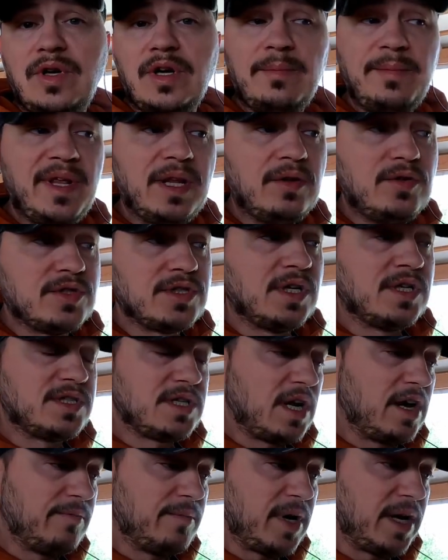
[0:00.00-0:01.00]
we're gonna be losing a
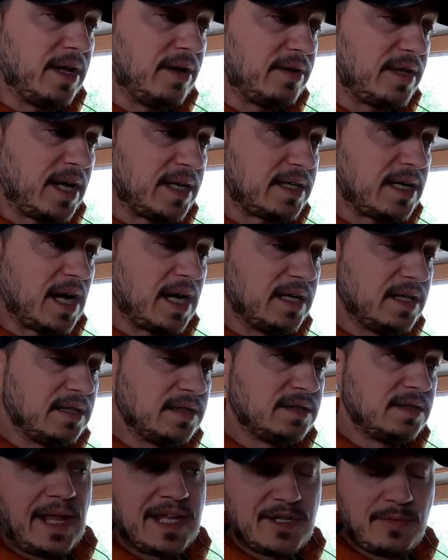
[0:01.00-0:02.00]
ton of money on that guy.
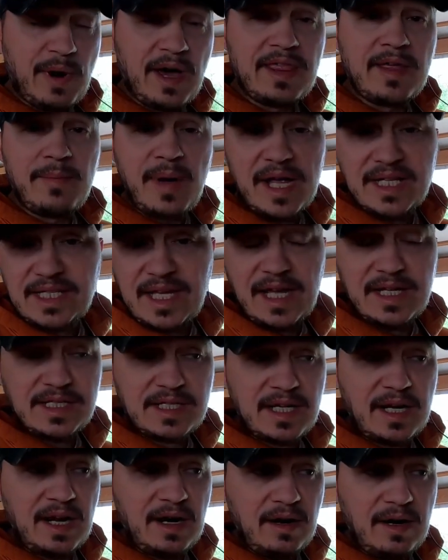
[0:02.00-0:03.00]
That's why the best case
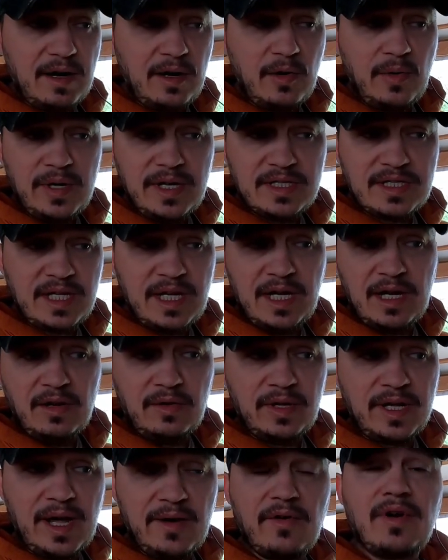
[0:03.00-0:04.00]
scenario is he
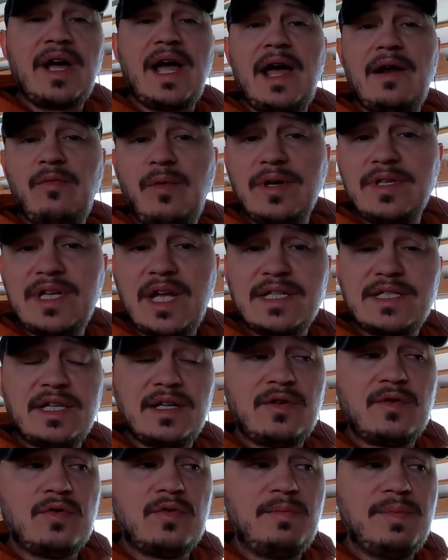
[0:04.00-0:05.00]
only ever had one
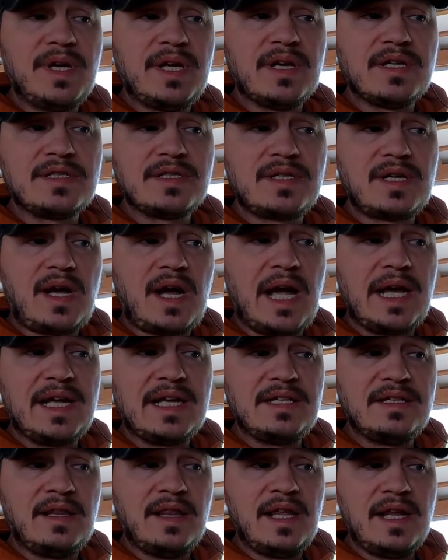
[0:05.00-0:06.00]
testicle because I
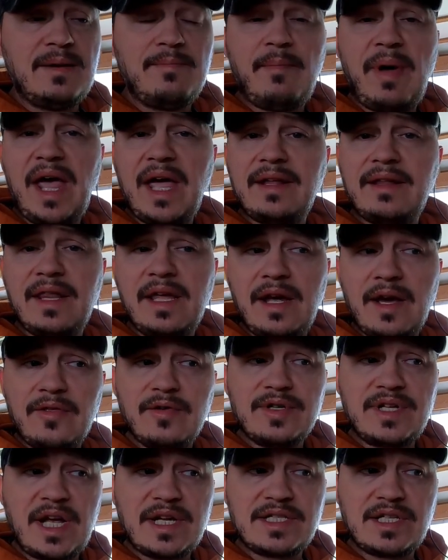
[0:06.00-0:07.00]
can then ban the
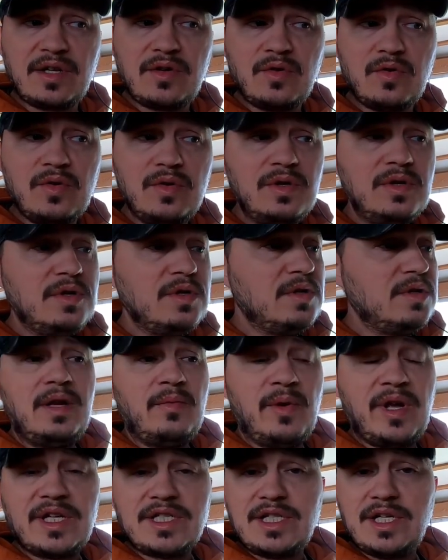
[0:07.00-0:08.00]
other testicle, and
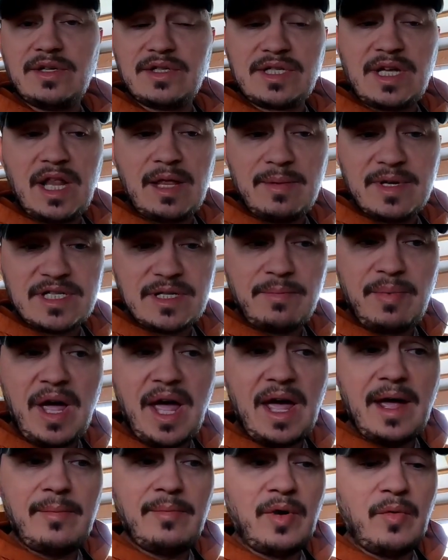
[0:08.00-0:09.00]
then we can still sell him as a
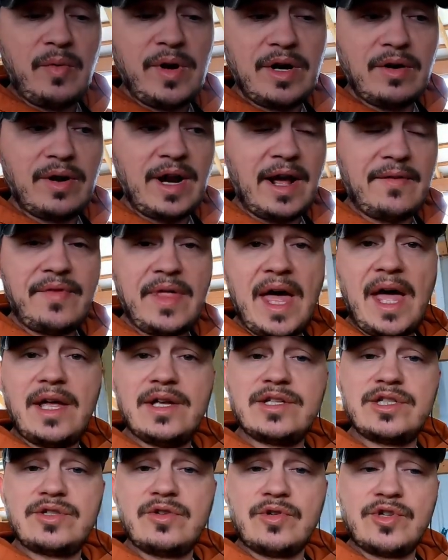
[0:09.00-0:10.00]
pet, but we don't have
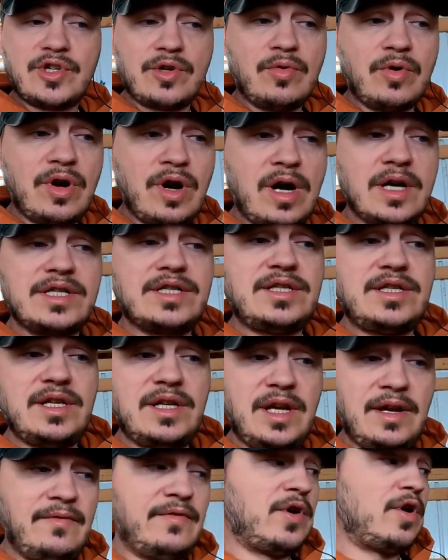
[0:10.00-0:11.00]
that surgical cost
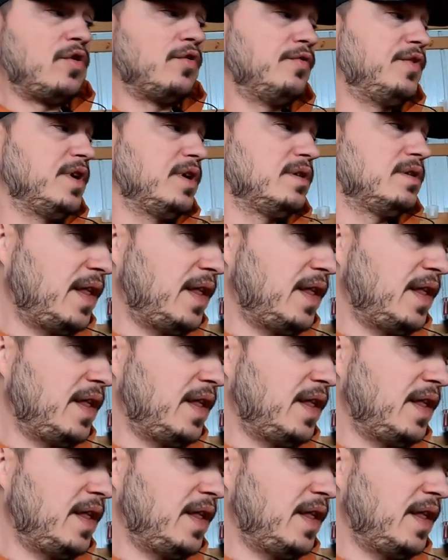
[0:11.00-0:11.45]
involved involved